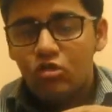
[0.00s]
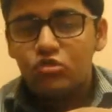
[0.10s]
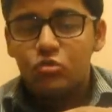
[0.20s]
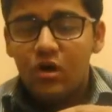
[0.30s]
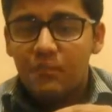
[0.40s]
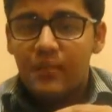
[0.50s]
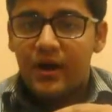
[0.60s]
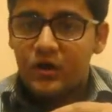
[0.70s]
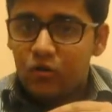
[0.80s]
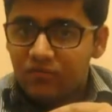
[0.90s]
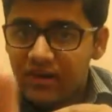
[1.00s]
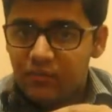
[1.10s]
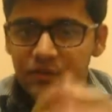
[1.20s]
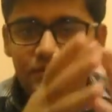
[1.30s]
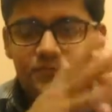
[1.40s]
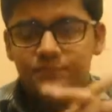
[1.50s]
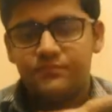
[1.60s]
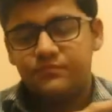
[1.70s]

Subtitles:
also a part of labor.